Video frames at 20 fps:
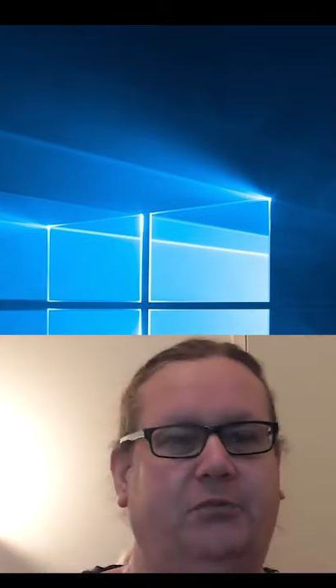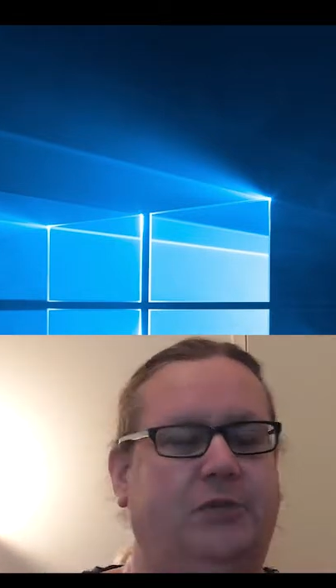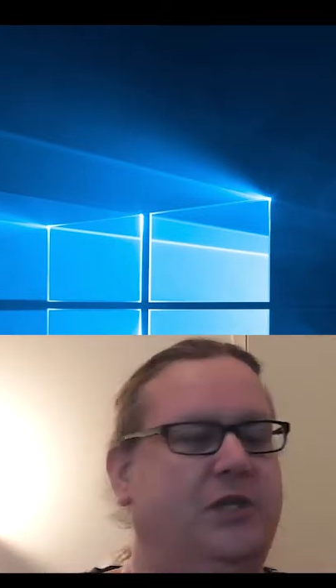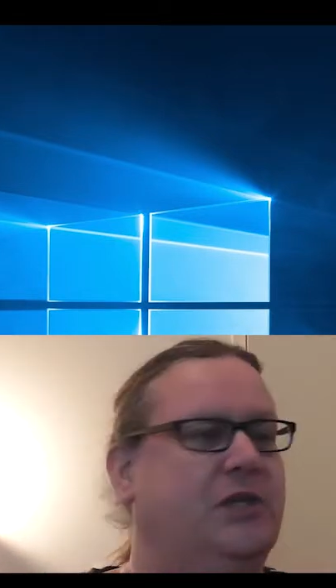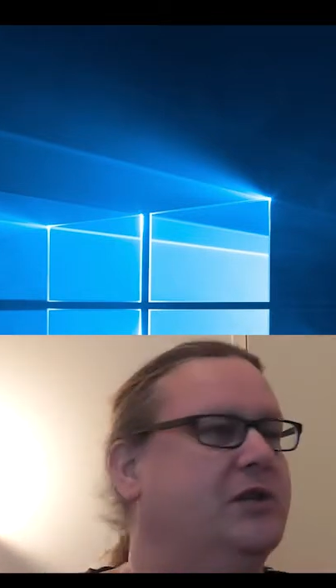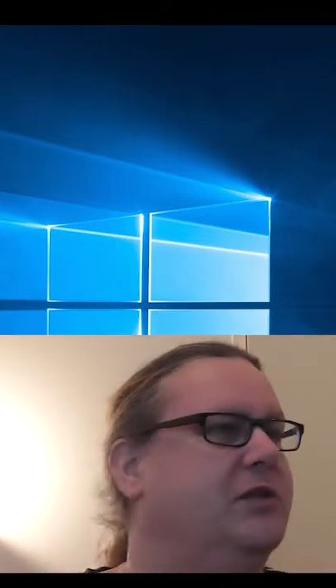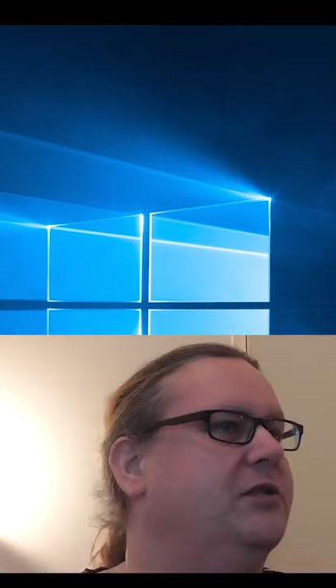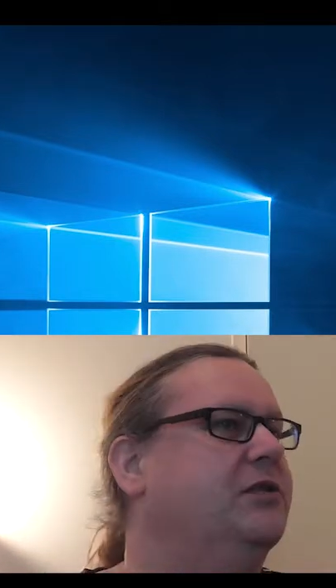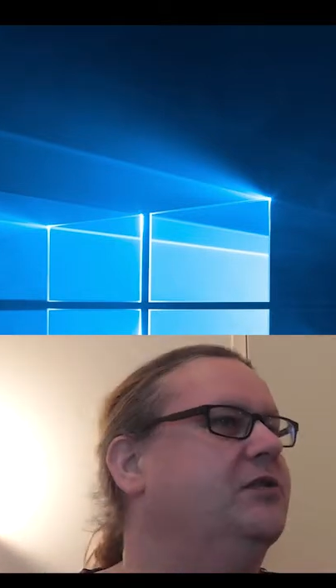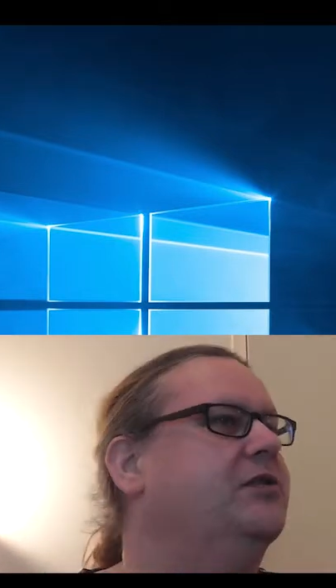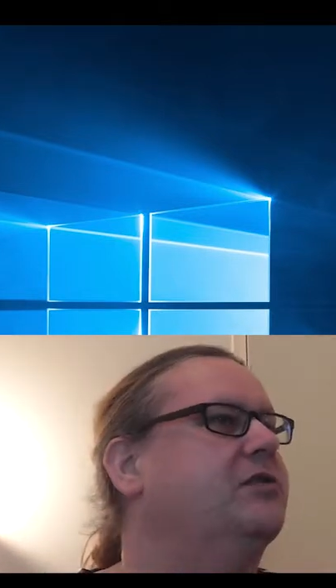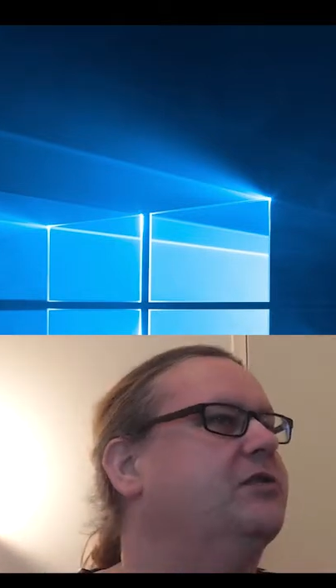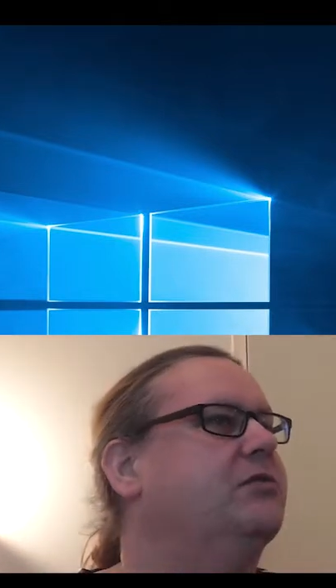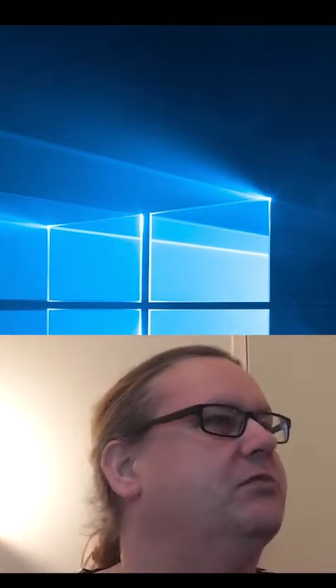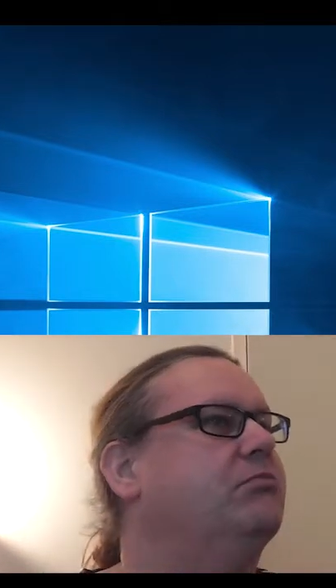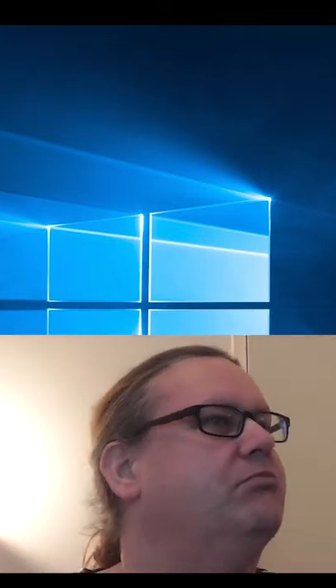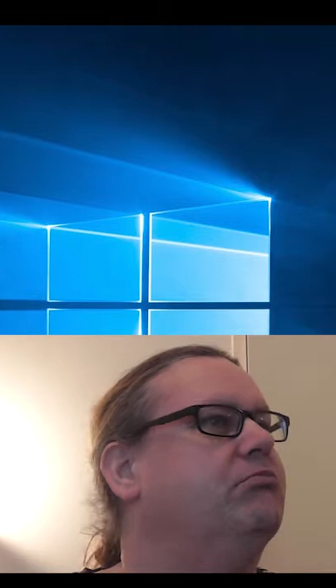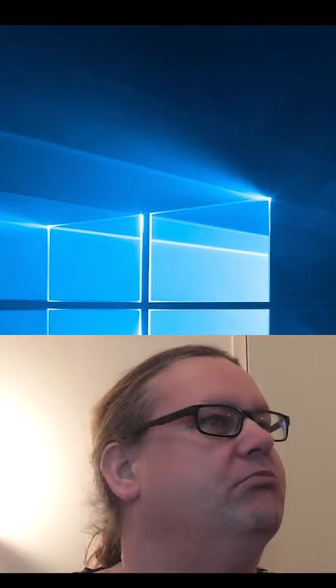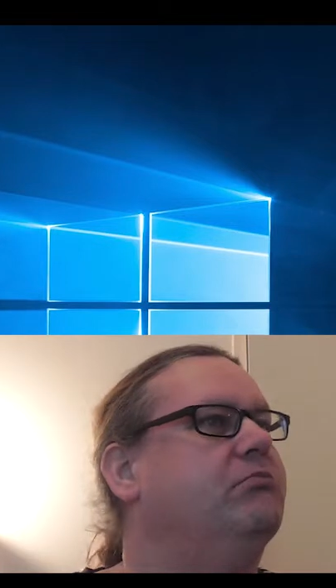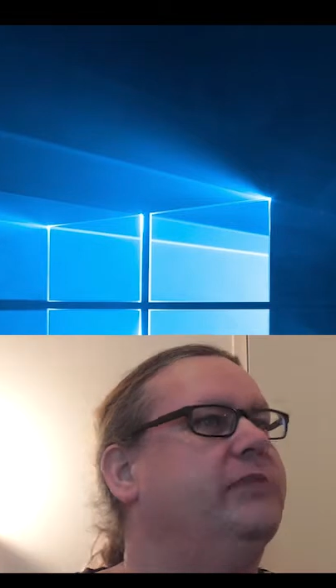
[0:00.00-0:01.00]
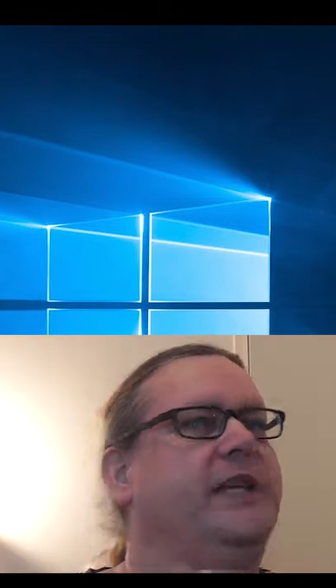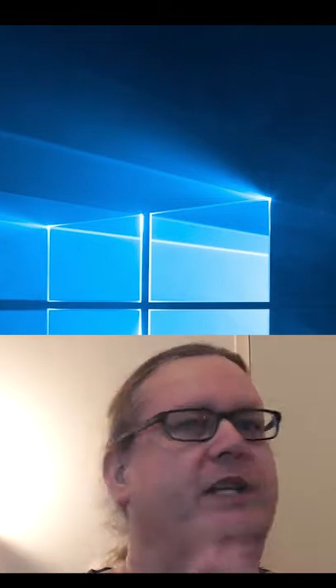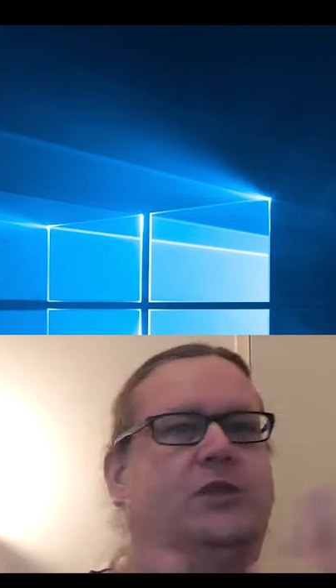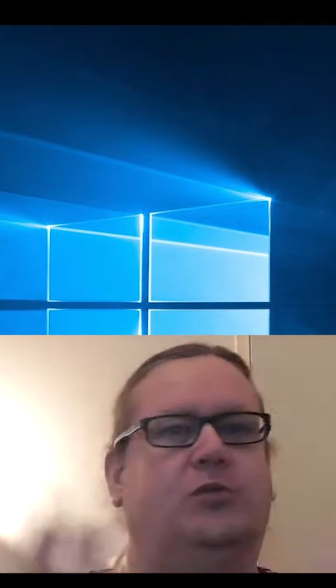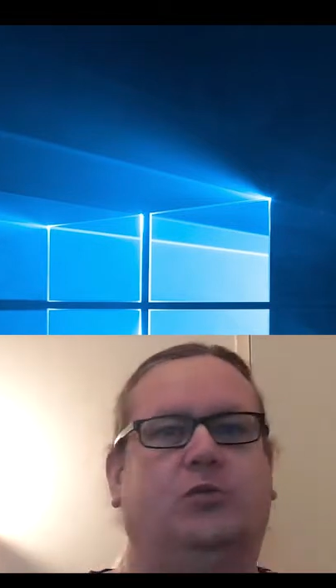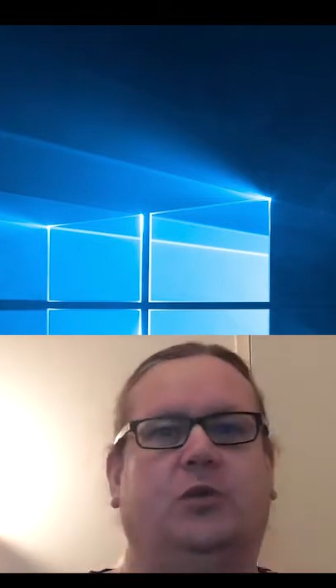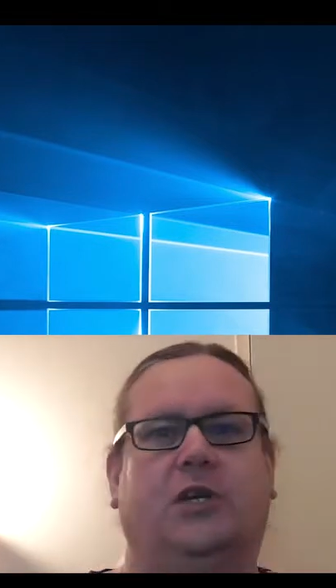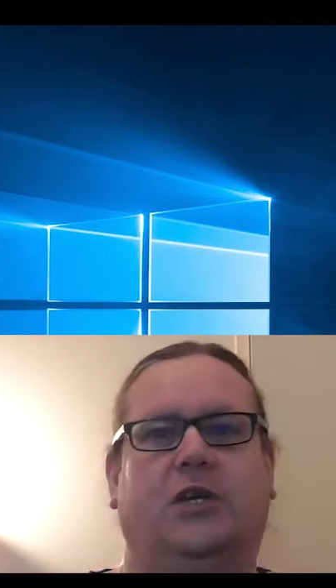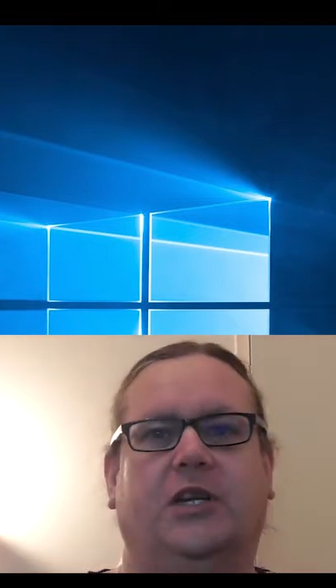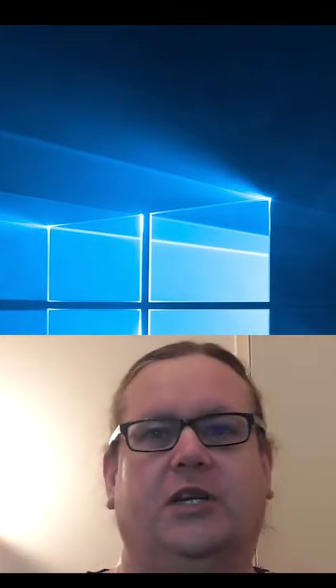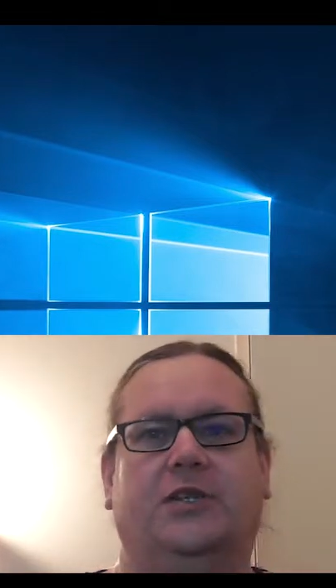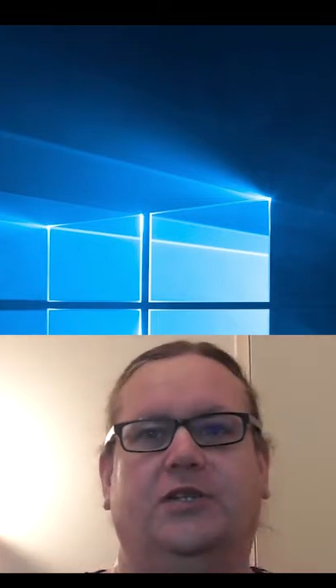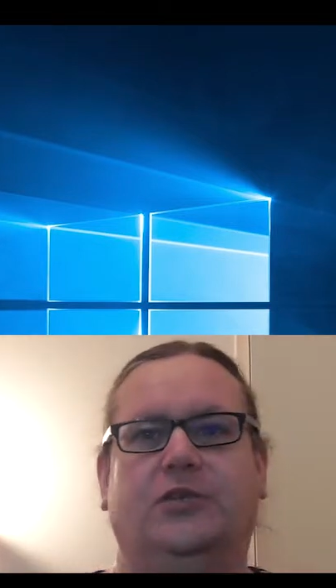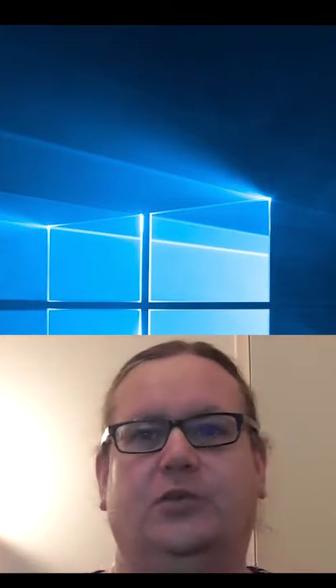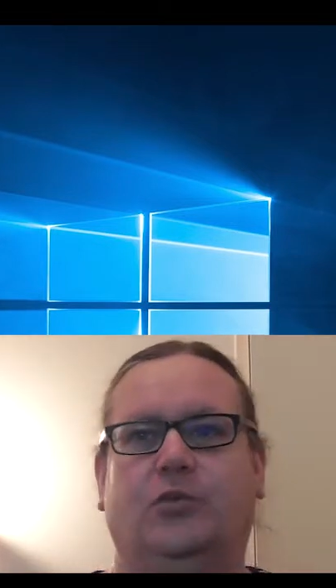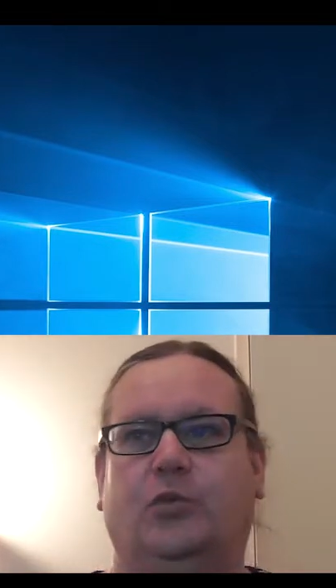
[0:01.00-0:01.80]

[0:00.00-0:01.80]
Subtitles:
because that's what I do